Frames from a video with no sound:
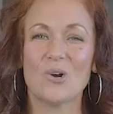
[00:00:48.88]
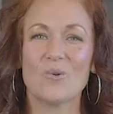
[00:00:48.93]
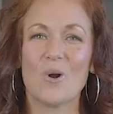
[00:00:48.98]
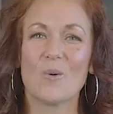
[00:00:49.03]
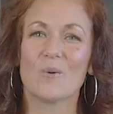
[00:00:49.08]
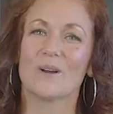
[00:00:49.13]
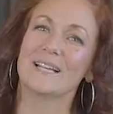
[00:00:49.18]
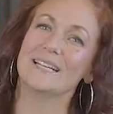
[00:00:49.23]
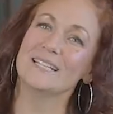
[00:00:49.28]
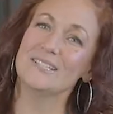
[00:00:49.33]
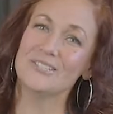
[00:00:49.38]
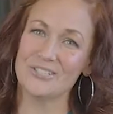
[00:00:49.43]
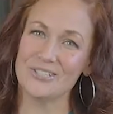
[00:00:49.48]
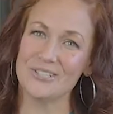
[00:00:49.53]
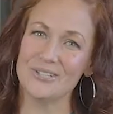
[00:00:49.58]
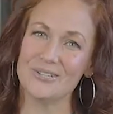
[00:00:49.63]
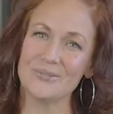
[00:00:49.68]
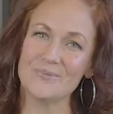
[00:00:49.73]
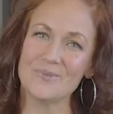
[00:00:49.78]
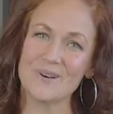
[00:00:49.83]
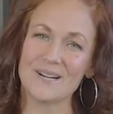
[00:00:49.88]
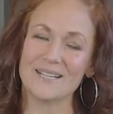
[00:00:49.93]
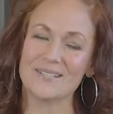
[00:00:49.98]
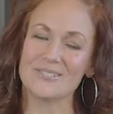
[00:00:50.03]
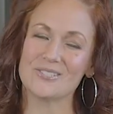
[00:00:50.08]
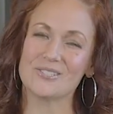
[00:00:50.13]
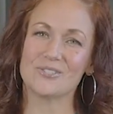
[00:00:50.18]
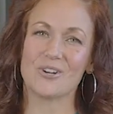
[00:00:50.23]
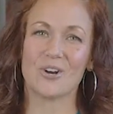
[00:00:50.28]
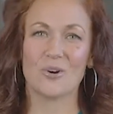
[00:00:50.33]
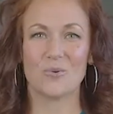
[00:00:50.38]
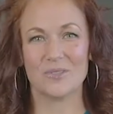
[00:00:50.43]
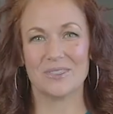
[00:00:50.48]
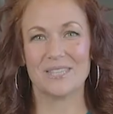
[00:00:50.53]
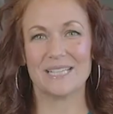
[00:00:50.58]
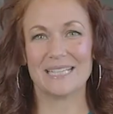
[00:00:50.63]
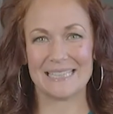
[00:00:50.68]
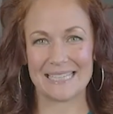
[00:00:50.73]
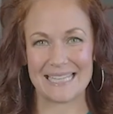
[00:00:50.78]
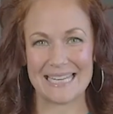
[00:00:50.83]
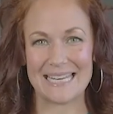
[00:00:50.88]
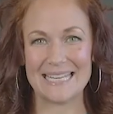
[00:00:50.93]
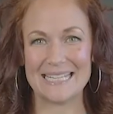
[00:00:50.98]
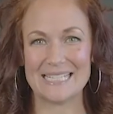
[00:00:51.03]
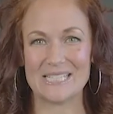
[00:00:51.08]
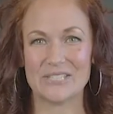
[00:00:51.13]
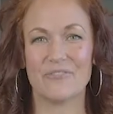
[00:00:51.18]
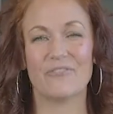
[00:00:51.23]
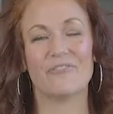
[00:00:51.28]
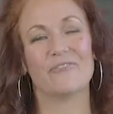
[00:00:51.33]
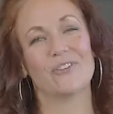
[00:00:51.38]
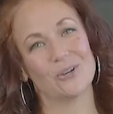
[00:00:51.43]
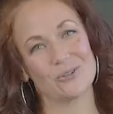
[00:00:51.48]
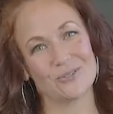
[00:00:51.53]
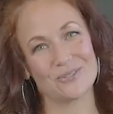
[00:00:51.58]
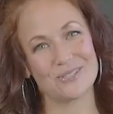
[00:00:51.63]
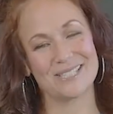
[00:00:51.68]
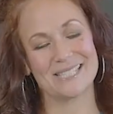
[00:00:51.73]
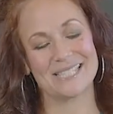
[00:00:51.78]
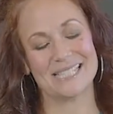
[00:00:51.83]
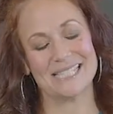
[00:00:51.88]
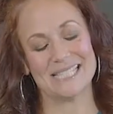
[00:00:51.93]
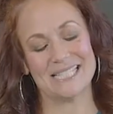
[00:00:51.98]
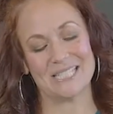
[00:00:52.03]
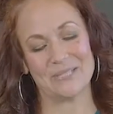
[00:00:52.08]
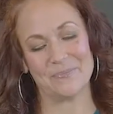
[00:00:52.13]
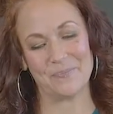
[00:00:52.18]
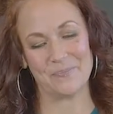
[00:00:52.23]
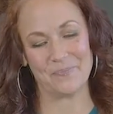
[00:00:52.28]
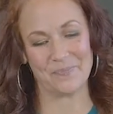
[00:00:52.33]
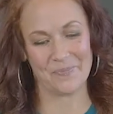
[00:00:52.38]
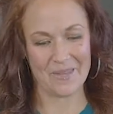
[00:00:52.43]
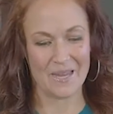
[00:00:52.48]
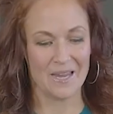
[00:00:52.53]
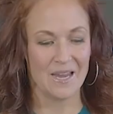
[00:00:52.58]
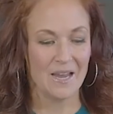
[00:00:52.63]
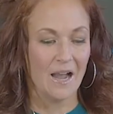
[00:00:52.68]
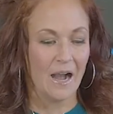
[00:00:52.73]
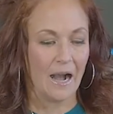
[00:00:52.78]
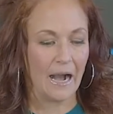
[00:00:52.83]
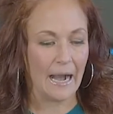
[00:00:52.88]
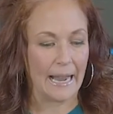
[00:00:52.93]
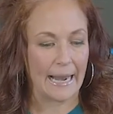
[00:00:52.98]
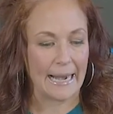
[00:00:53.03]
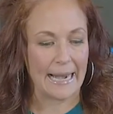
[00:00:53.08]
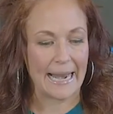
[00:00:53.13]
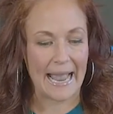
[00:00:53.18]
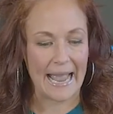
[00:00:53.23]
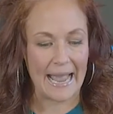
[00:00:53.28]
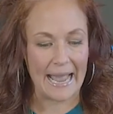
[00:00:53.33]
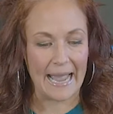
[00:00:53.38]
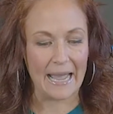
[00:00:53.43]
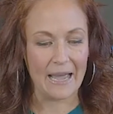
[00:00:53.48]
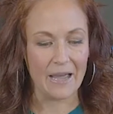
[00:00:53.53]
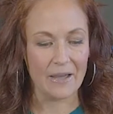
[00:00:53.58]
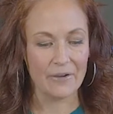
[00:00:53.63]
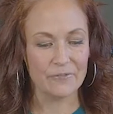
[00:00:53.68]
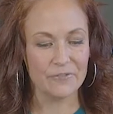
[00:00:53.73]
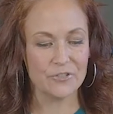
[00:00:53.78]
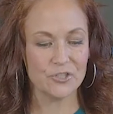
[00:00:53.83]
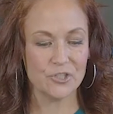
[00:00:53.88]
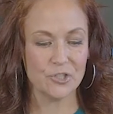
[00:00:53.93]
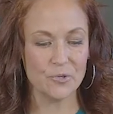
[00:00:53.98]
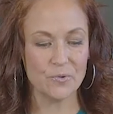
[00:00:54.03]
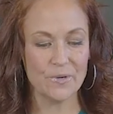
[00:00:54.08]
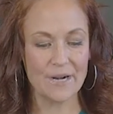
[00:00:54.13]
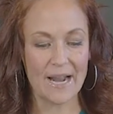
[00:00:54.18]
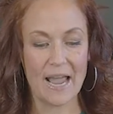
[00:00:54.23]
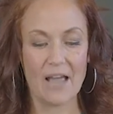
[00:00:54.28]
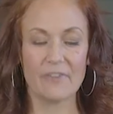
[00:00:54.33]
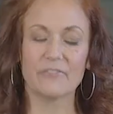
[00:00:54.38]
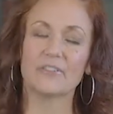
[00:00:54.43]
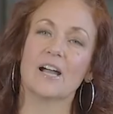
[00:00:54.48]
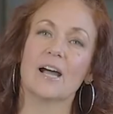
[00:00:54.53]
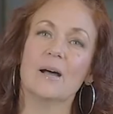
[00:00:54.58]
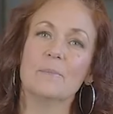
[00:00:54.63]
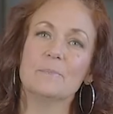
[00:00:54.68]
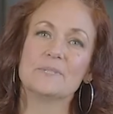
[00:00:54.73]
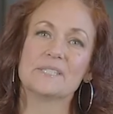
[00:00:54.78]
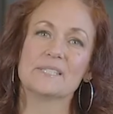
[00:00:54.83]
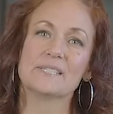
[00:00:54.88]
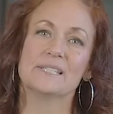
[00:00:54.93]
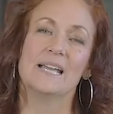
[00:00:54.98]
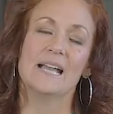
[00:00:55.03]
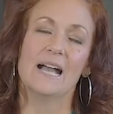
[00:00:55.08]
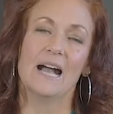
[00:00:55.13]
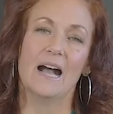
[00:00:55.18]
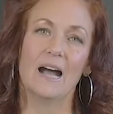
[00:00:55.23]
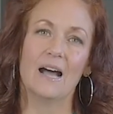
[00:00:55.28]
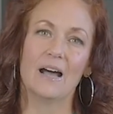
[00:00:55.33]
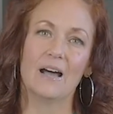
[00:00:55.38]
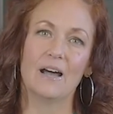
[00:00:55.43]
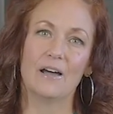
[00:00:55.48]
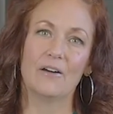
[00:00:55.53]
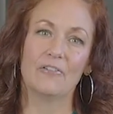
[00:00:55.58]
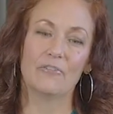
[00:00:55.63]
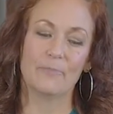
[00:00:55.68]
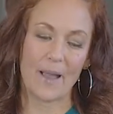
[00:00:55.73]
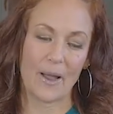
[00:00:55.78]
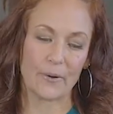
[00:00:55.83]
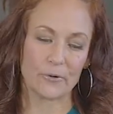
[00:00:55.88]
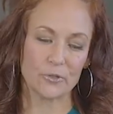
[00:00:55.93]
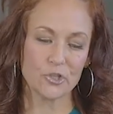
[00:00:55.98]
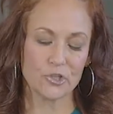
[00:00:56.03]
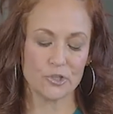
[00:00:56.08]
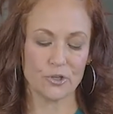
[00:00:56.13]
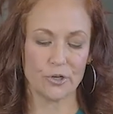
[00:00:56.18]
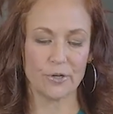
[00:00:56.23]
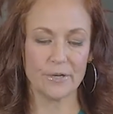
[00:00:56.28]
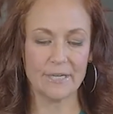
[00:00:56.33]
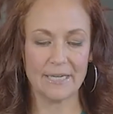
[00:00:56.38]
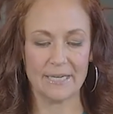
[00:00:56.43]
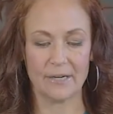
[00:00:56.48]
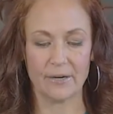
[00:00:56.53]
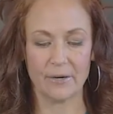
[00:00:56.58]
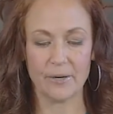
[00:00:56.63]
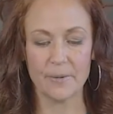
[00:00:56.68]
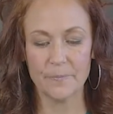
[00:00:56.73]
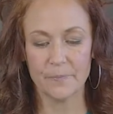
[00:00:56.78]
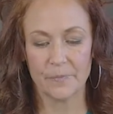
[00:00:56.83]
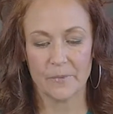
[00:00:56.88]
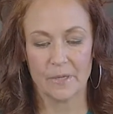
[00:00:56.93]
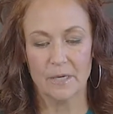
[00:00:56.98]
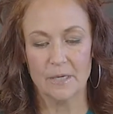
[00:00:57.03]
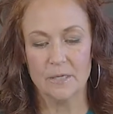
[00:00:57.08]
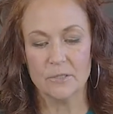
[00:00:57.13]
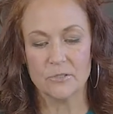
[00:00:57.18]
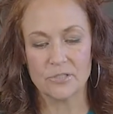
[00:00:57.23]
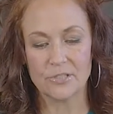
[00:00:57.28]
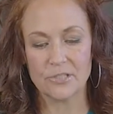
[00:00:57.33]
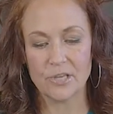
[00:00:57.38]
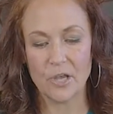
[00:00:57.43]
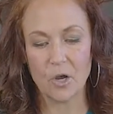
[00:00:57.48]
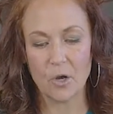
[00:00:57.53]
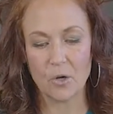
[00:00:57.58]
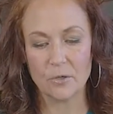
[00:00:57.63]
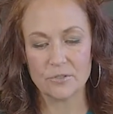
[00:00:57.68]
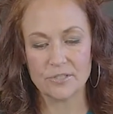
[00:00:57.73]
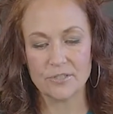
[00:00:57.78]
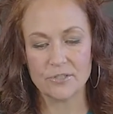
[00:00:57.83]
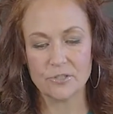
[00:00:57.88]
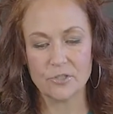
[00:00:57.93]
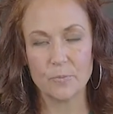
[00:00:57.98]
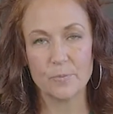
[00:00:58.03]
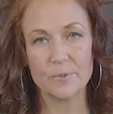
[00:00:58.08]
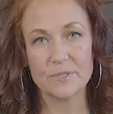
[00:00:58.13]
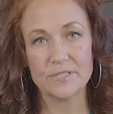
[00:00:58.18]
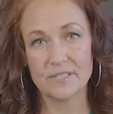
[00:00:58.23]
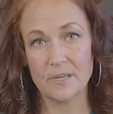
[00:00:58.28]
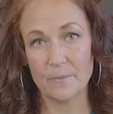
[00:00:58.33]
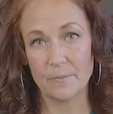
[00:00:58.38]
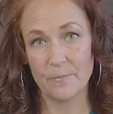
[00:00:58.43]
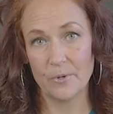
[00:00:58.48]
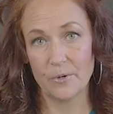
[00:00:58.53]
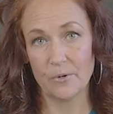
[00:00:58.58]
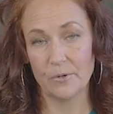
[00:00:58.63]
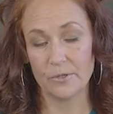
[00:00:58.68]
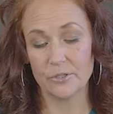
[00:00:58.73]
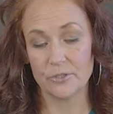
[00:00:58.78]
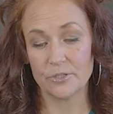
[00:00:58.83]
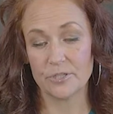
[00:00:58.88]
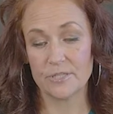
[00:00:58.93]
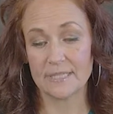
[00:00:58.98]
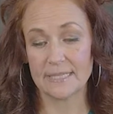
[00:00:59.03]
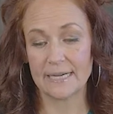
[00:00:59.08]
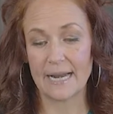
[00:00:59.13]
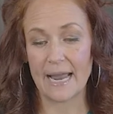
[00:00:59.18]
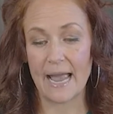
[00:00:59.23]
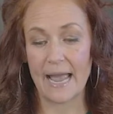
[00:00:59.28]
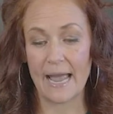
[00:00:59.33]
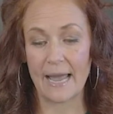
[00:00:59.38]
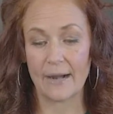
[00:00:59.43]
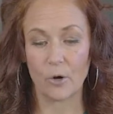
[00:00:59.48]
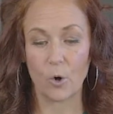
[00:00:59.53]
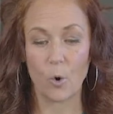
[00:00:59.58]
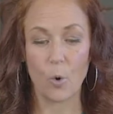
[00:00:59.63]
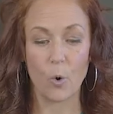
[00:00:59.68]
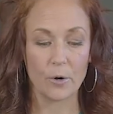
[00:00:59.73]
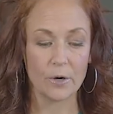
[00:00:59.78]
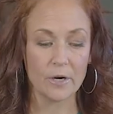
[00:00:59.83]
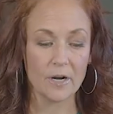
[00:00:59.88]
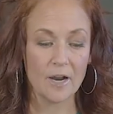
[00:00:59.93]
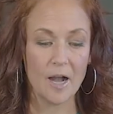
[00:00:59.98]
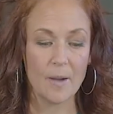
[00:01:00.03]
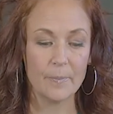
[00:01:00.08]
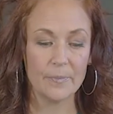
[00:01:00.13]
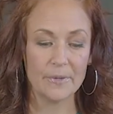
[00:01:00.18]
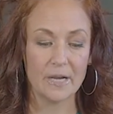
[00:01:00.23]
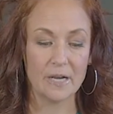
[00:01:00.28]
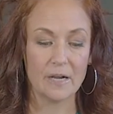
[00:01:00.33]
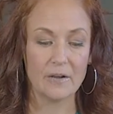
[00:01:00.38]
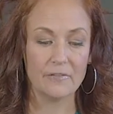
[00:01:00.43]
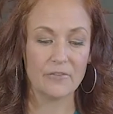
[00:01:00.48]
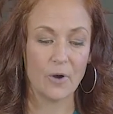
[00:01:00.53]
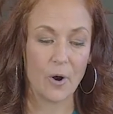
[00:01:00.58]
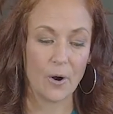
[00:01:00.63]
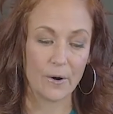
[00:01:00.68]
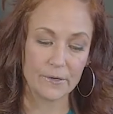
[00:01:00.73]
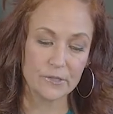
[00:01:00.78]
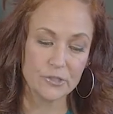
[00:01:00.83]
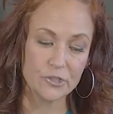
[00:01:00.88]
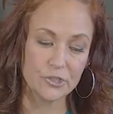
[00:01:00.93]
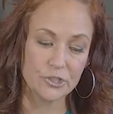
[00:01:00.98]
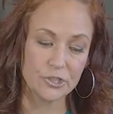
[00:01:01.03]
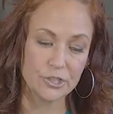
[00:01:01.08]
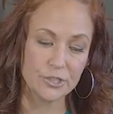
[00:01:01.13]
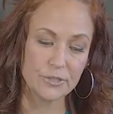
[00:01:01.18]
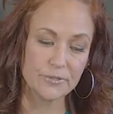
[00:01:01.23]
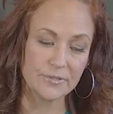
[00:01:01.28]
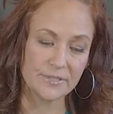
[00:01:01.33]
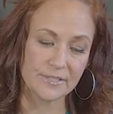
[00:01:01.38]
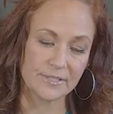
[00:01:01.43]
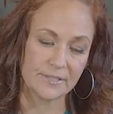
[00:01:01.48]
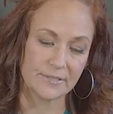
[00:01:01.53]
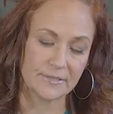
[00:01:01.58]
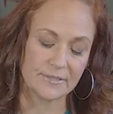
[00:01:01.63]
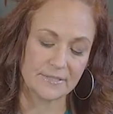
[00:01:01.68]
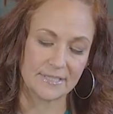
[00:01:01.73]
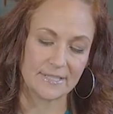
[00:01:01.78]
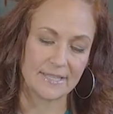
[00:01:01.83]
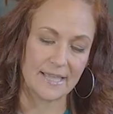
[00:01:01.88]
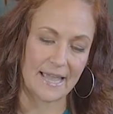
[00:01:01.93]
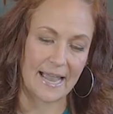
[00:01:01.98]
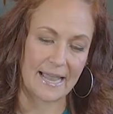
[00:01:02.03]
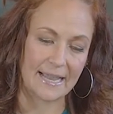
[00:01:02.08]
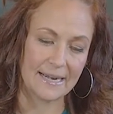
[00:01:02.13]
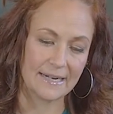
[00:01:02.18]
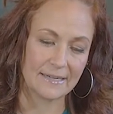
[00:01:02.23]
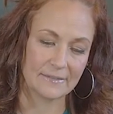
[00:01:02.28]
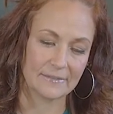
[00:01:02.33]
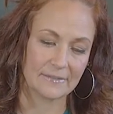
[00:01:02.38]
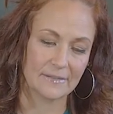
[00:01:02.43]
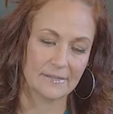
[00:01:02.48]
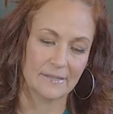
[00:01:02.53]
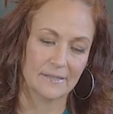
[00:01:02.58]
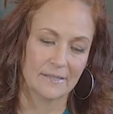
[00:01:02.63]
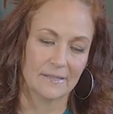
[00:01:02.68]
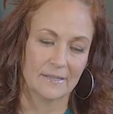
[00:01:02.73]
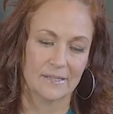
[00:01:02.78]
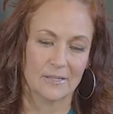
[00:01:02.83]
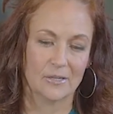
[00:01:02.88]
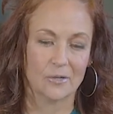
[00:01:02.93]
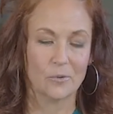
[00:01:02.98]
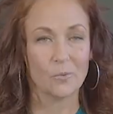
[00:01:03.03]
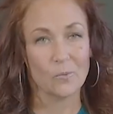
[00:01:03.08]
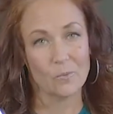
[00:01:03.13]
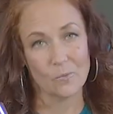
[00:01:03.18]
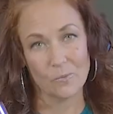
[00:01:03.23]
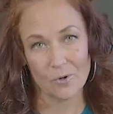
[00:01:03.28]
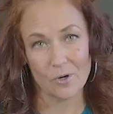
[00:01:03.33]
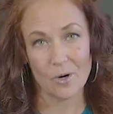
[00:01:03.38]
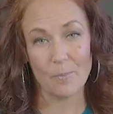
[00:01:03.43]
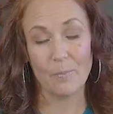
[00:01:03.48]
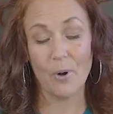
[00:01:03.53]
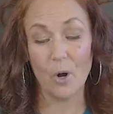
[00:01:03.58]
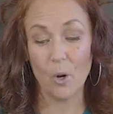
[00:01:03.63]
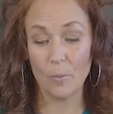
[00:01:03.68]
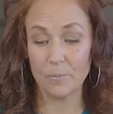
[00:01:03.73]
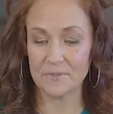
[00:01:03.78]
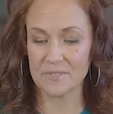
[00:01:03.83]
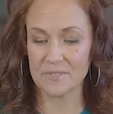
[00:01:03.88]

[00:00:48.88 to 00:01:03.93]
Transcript: what we're gonna do, we're gonna start with the glaze first. I have 2.5 cups of powdered sugar here. So this is super simple. You're just gonna add 1/4 cup of orange juice to that. We're a pulp